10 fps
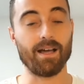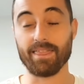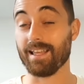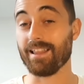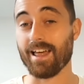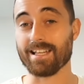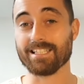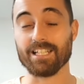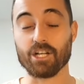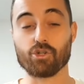I think
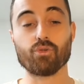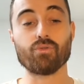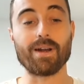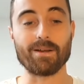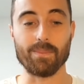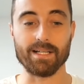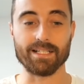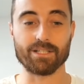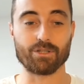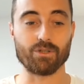that's an
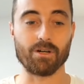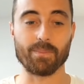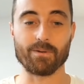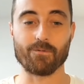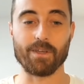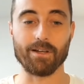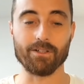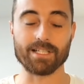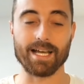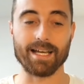incredibly strong
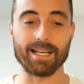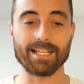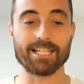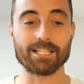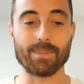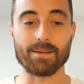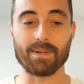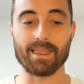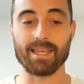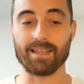midfield, and it does make
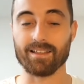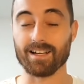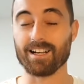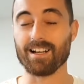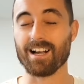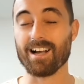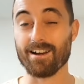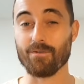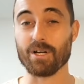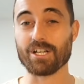me think that I
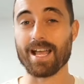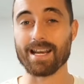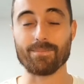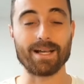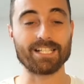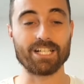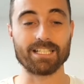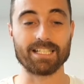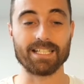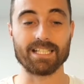kind of wish I had a
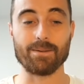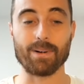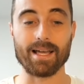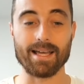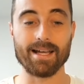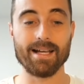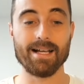Manchester City player.